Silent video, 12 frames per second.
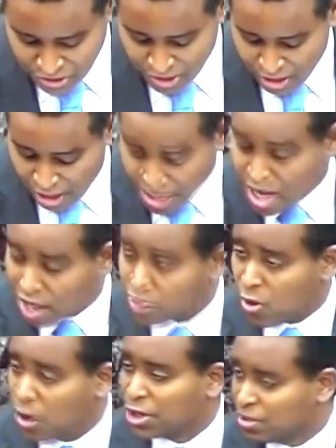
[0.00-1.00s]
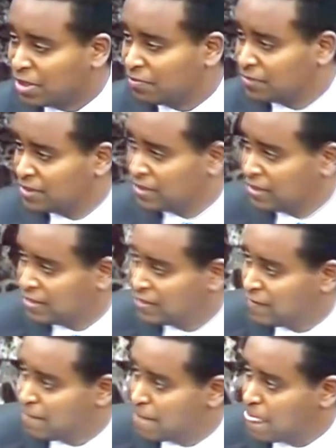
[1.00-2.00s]
another argument
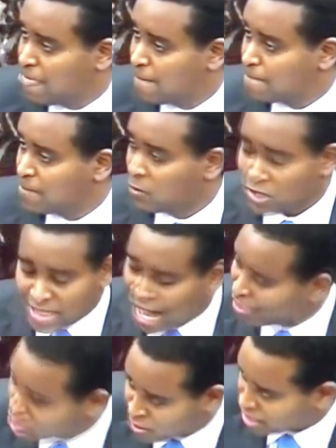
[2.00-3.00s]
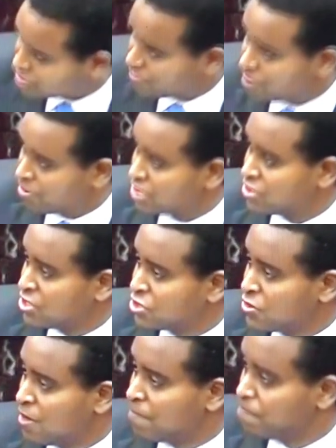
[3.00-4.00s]
that was not addressed by President
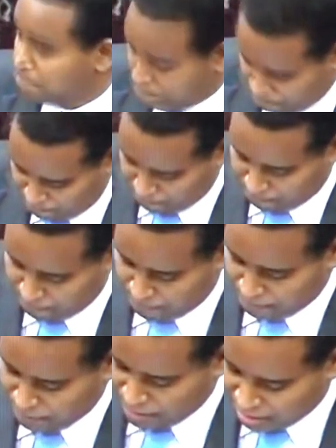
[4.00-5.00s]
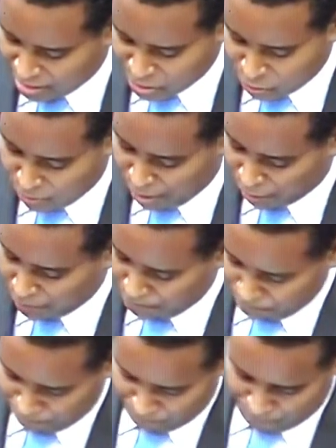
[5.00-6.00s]
Trump in his rebuttal.
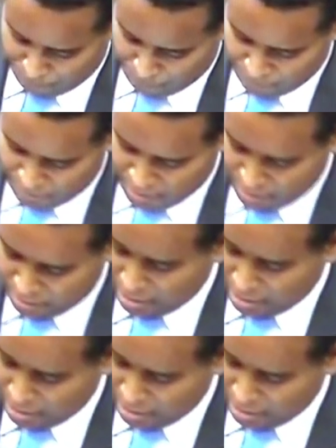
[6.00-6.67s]
And